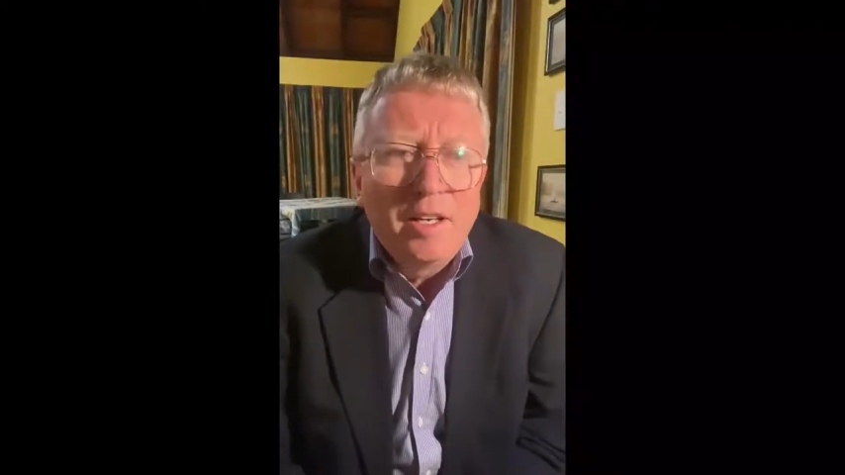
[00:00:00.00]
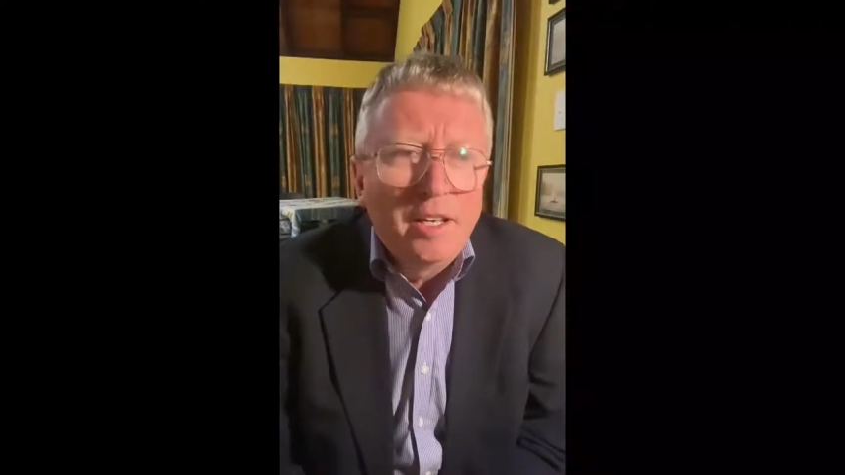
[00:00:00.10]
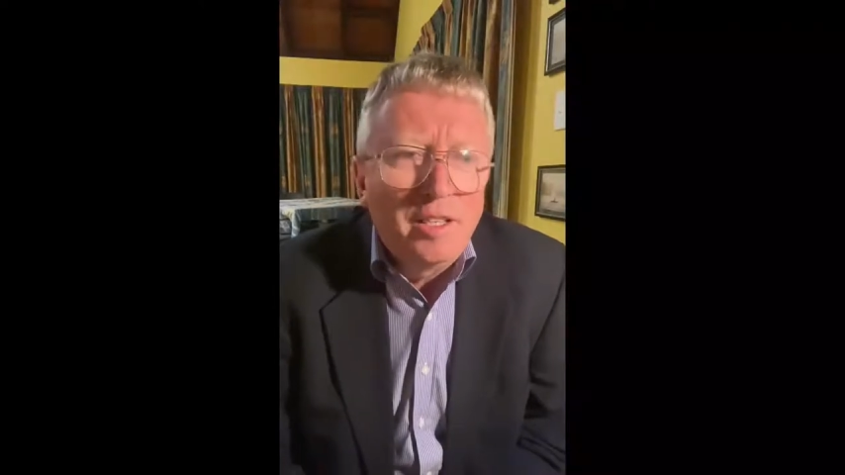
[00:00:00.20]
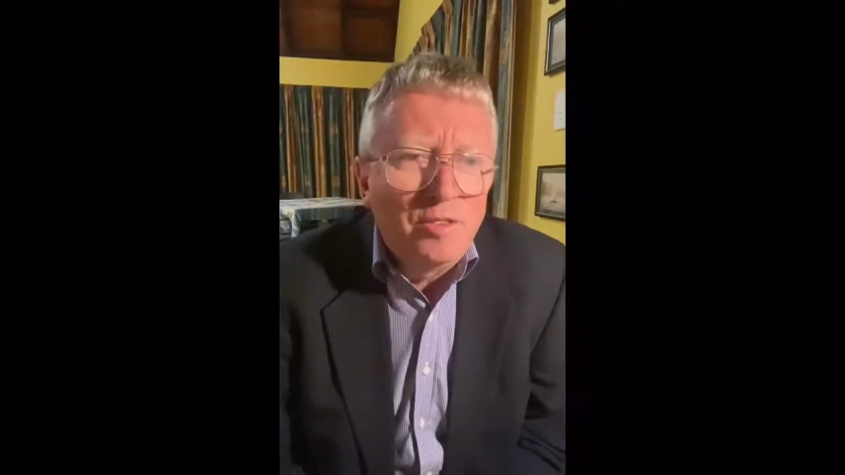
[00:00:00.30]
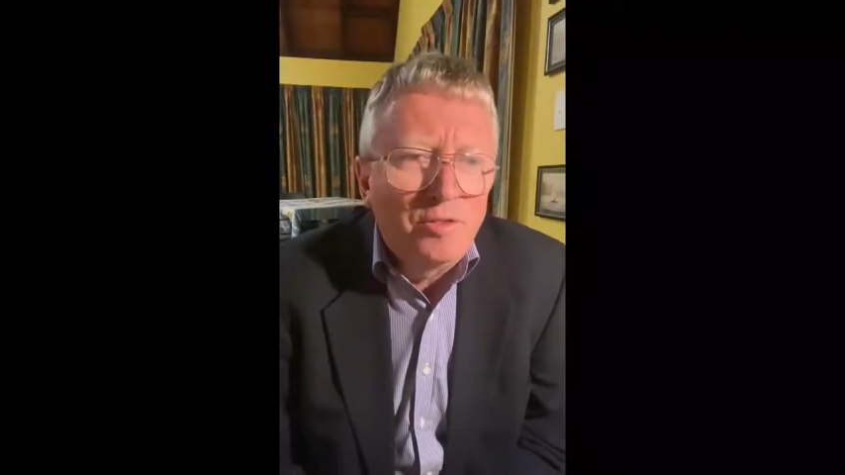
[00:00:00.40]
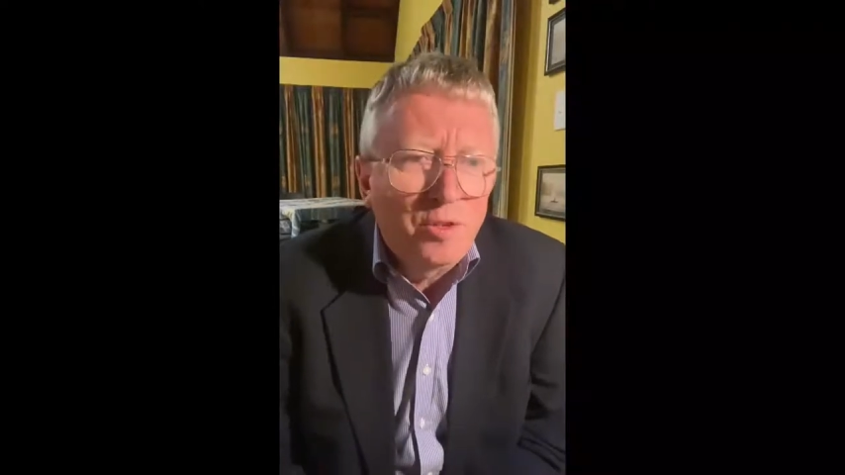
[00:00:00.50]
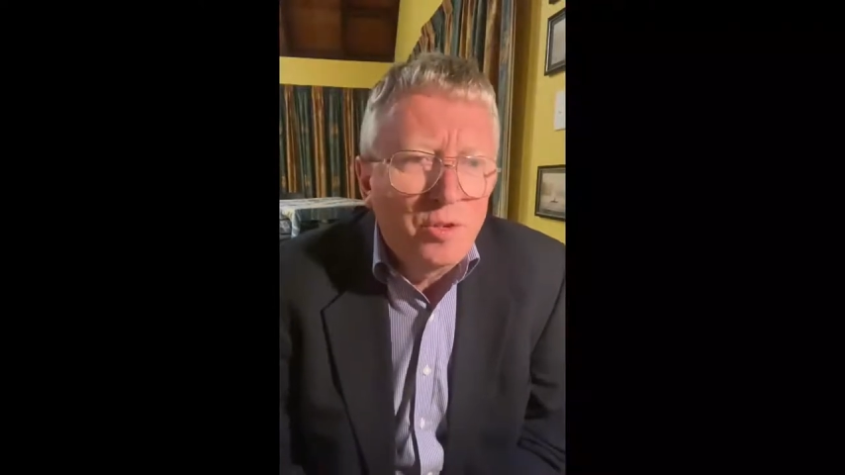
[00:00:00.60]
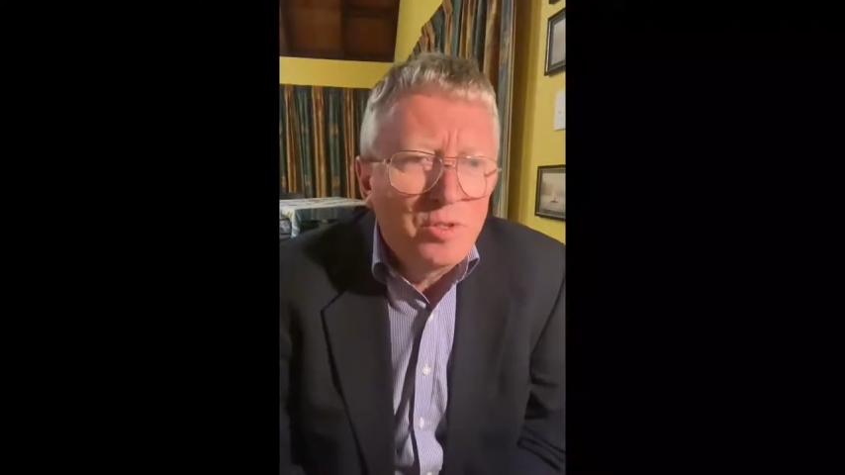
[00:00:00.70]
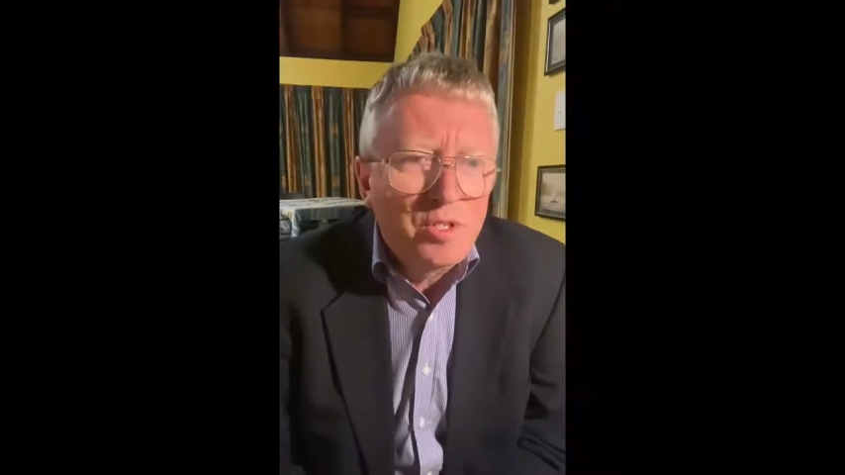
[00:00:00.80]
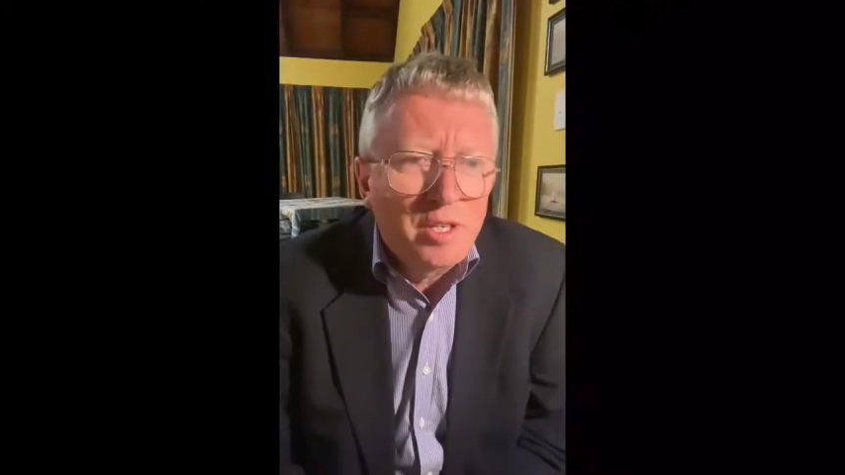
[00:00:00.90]
in
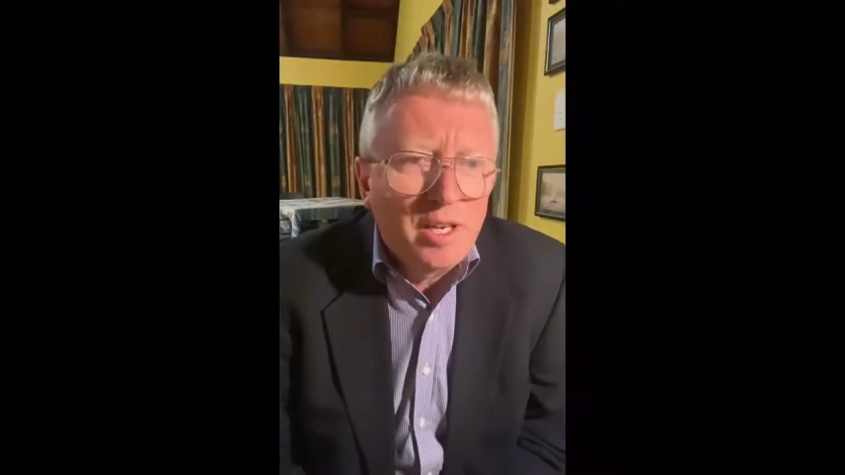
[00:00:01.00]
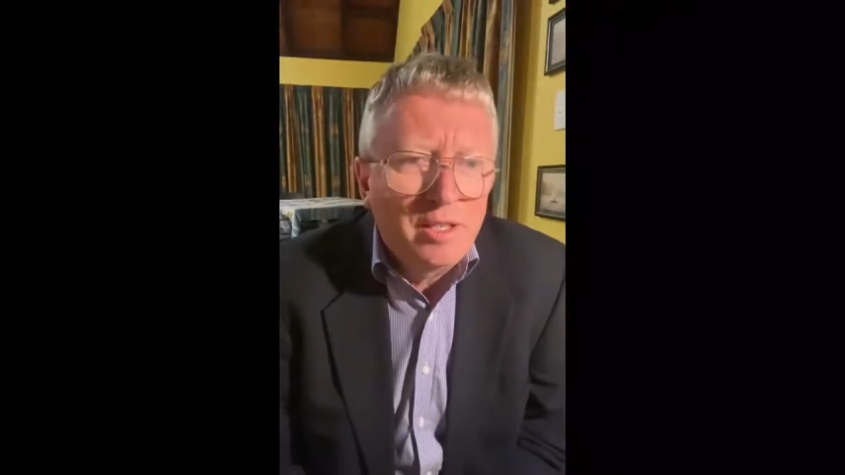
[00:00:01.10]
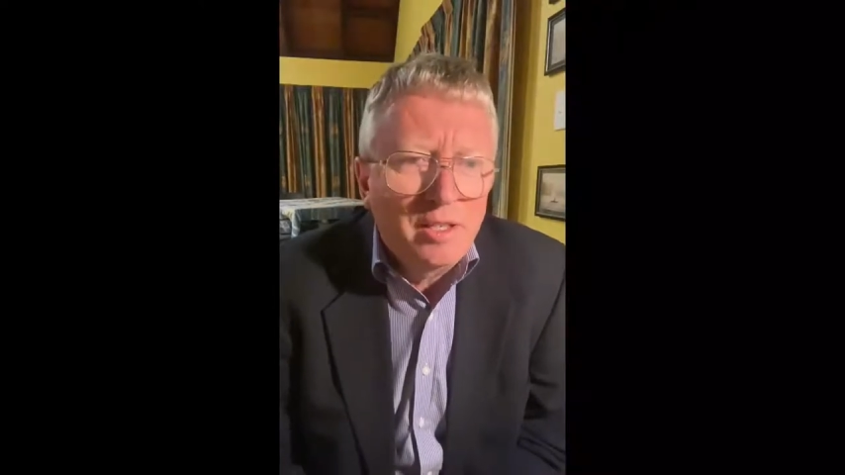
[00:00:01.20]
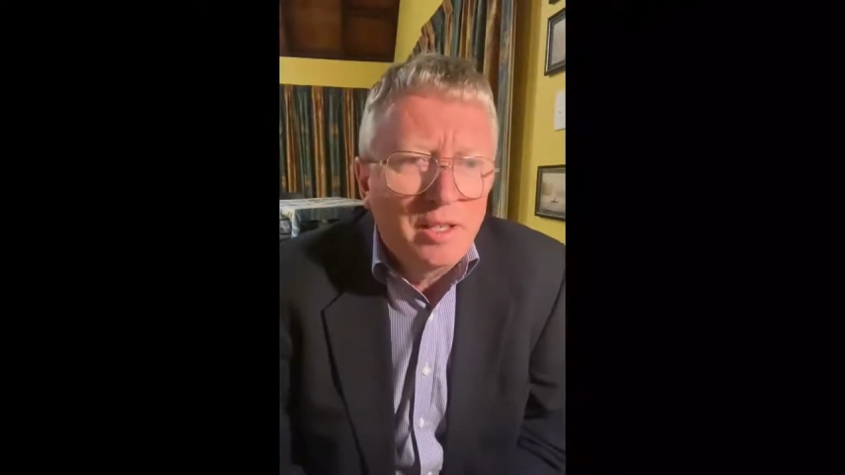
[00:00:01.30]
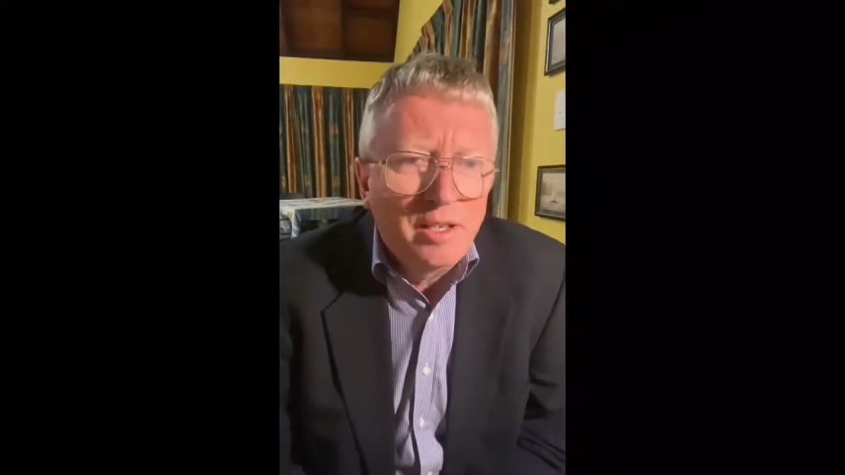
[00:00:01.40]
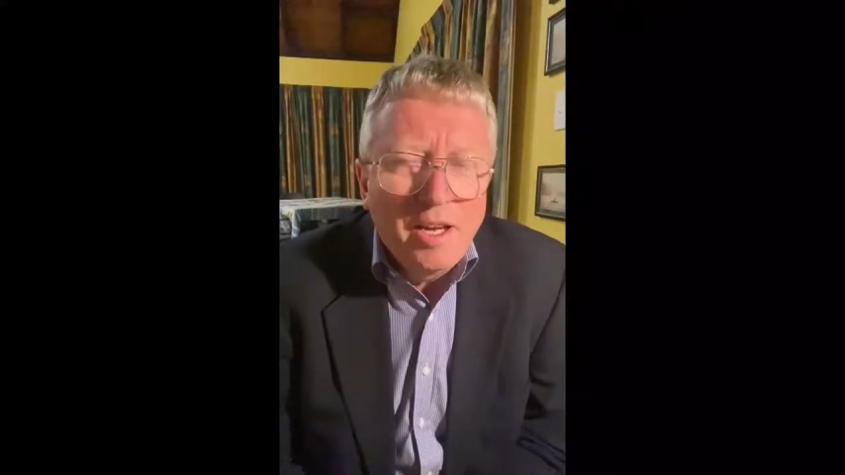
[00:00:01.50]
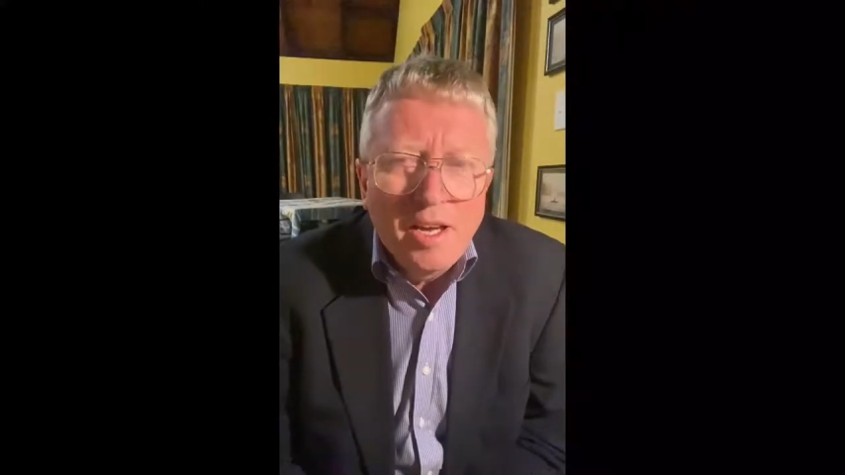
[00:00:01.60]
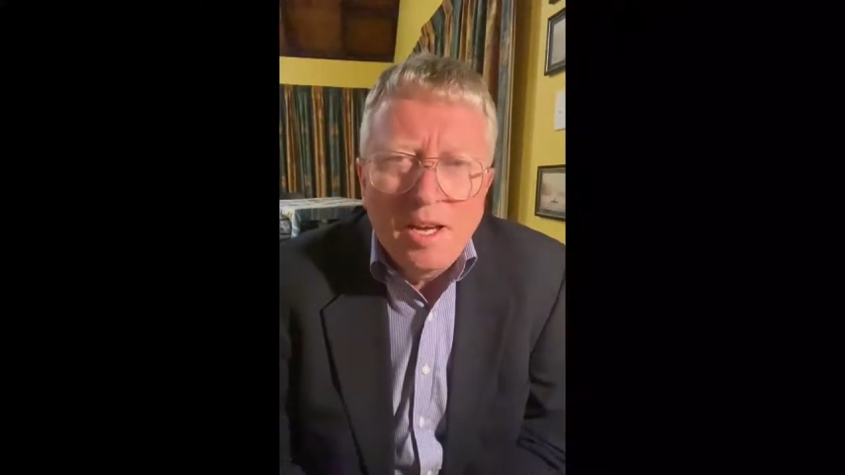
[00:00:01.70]
foods, and